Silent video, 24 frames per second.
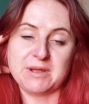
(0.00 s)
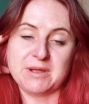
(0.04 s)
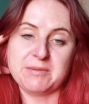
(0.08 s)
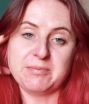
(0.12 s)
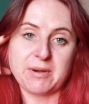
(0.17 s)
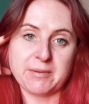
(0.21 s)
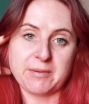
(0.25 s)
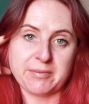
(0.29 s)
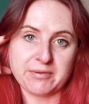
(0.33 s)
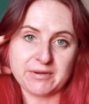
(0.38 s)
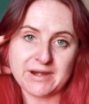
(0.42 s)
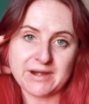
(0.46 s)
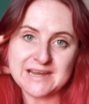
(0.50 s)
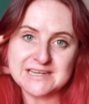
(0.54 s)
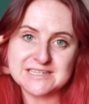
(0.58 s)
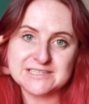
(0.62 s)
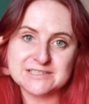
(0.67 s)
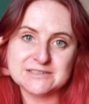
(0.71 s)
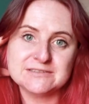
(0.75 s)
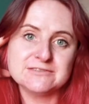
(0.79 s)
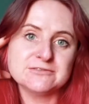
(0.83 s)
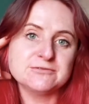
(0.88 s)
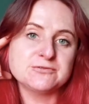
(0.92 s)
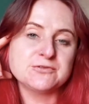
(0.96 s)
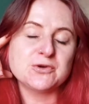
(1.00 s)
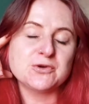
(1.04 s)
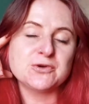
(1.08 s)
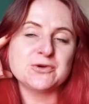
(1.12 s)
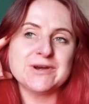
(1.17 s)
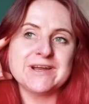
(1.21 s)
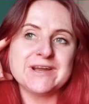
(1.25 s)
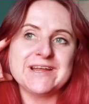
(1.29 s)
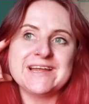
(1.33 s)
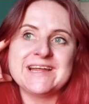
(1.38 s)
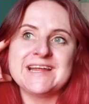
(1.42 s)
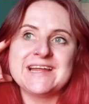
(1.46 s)
my preparation
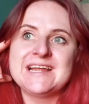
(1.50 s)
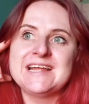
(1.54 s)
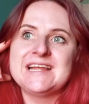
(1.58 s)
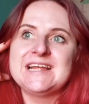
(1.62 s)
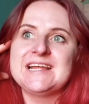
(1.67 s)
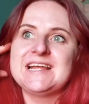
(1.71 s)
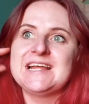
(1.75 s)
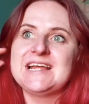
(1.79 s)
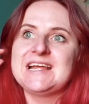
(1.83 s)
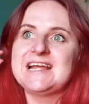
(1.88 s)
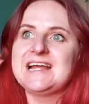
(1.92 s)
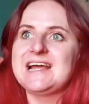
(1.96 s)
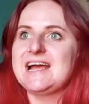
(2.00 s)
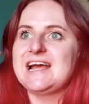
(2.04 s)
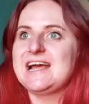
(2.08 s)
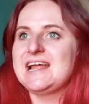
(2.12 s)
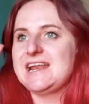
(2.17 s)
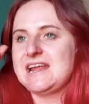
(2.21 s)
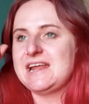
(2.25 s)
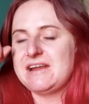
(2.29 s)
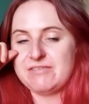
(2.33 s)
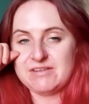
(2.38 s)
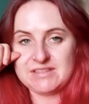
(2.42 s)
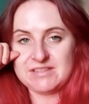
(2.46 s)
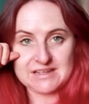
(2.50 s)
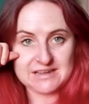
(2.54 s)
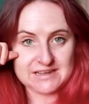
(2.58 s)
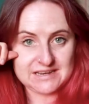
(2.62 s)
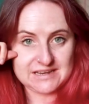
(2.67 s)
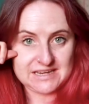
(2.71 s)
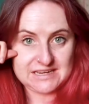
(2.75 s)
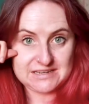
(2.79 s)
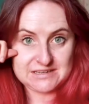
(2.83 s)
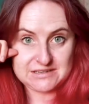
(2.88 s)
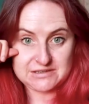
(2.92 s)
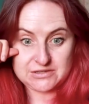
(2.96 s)
for it and everything I
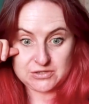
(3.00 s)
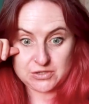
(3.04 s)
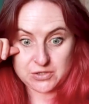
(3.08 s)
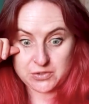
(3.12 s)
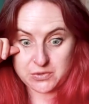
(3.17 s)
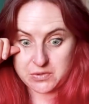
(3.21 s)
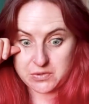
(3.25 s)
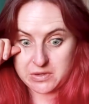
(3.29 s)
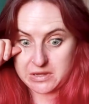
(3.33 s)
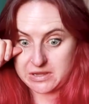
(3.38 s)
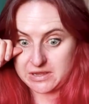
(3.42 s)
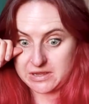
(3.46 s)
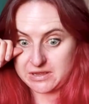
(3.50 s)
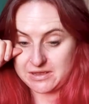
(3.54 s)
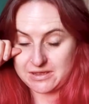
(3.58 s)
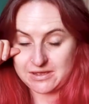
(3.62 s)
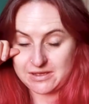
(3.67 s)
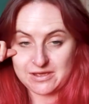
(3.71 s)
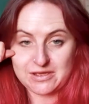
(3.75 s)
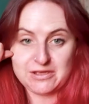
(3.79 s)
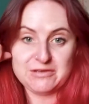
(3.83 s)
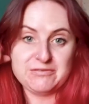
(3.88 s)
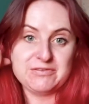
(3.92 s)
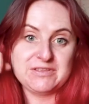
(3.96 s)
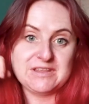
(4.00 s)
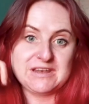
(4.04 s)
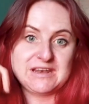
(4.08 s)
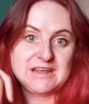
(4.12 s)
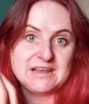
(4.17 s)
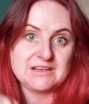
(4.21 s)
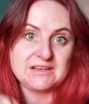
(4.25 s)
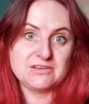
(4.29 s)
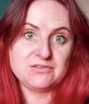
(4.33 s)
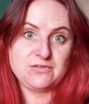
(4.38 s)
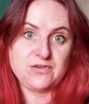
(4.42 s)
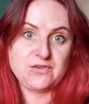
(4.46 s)
need to do over the
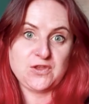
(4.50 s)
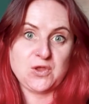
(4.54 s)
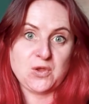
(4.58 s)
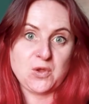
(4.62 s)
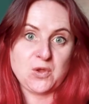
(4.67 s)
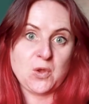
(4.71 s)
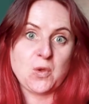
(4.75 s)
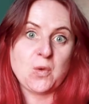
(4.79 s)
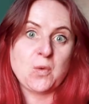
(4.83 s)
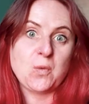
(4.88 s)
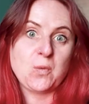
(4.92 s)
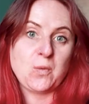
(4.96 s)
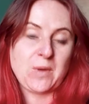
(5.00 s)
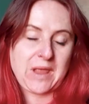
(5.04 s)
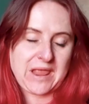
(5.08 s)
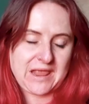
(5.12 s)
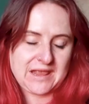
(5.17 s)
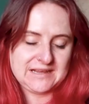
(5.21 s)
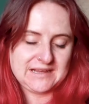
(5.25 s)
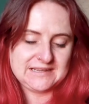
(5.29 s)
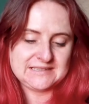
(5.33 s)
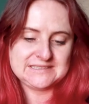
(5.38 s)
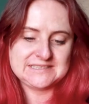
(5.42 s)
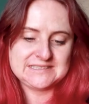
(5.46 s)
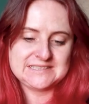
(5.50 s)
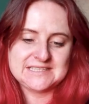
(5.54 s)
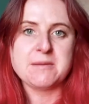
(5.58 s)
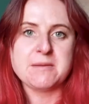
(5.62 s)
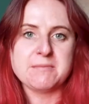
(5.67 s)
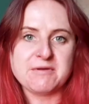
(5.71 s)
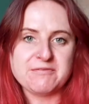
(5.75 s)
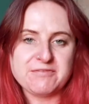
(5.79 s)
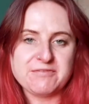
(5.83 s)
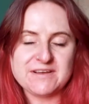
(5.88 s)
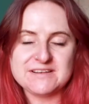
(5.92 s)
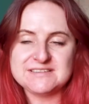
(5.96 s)
next few weeks.
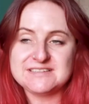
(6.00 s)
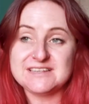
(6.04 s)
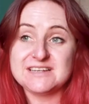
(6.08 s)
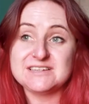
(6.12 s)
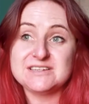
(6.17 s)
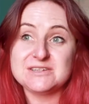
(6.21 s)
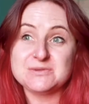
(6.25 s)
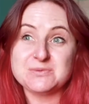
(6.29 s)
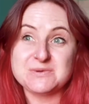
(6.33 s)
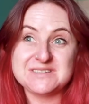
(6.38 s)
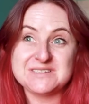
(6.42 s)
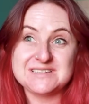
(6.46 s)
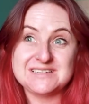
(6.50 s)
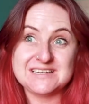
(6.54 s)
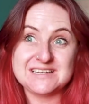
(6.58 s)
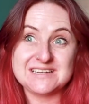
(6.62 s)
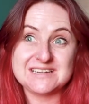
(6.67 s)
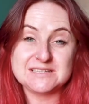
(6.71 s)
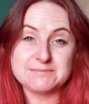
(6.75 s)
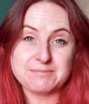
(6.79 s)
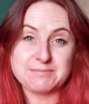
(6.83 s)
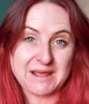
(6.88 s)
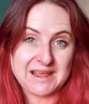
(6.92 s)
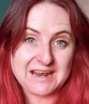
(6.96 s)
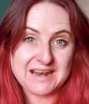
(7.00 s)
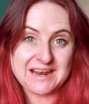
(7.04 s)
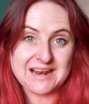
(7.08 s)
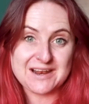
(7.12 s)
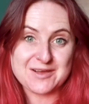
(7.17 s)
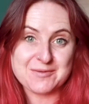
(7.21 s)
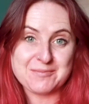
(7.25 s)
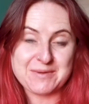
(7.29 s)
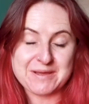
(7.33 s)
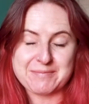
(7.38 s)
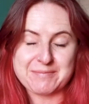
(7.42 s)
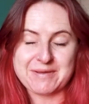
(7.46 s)
But firstly, I just wanted to explain a
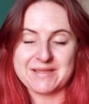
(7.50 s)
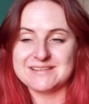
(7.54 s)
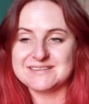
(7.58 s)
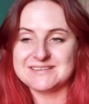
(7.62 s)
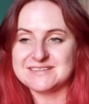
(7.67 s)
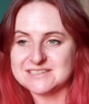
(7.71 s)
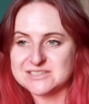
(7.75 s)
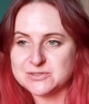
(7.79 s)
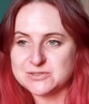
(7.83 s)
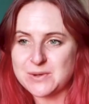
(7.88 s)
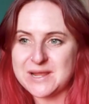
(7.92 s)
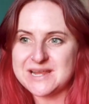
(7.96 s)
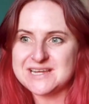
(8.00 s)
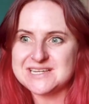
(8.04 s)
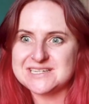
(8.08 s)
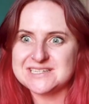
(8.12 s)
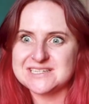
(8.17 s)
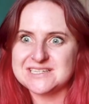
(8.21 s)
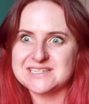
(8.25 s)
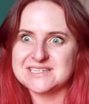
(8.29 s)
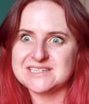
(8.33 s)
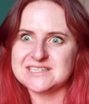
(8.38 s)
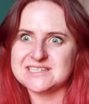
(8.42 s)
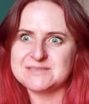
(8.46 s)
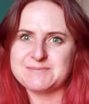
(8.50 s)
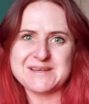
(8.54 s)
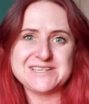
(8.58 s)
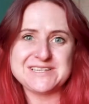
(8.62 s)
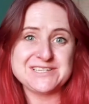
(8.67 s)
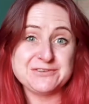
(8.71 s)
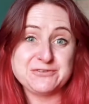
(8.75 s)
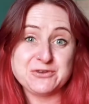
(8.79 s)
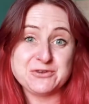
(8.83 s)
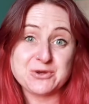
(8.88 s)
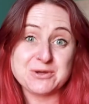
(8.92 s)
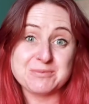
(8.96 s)
little bit about the situation,
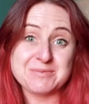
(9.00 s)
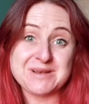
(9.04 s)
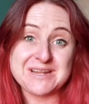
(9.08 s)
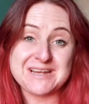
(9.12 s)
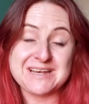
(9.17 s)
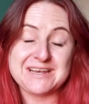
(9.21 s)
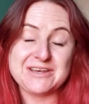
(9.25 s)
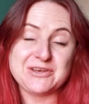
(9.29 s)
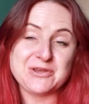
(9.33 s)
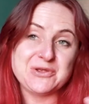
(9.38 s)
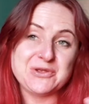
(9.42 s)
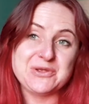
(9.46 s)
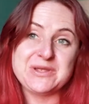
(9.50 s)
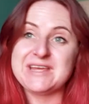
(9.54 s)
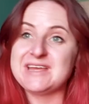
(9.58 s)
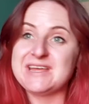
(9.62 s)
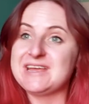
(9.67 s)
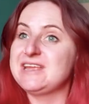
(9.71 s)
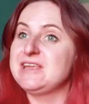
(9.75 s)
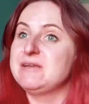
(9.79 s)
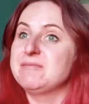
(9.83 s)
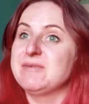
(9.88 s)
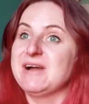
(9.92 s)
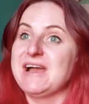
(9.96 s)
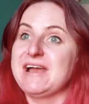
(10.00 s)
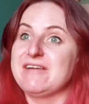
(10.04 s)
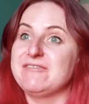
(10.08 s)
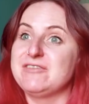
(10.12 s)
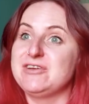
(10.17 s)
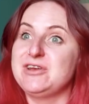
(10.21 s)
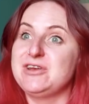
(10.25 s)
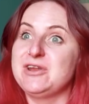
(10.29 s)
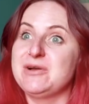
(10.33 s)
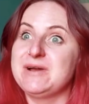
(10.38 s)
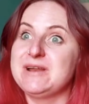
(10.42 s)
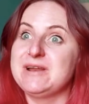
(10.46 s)
especially if you're completely new here, you might
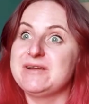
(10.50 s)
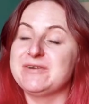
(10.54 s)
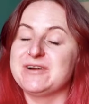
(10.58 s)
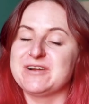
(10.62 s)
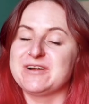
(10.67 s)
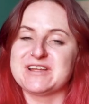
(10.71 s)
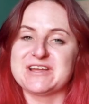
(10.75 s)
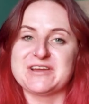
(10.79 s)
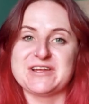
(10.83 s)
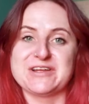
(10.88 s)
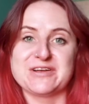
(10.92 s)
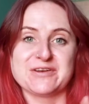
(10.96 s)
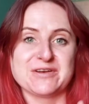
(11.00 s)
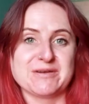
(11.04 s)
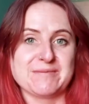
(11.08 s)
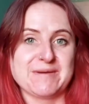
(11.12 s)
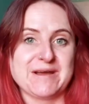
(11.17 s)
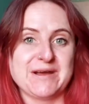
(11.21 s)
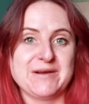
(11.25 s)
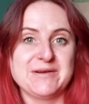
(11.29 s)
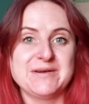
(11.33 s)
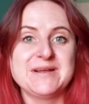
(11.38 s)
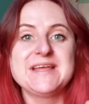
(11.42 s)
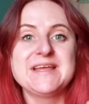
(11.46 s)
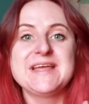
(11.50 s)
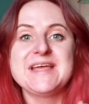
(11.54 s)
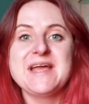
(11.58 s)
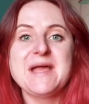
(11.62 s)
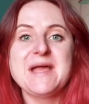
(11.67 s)
have no idea what I'm going on about.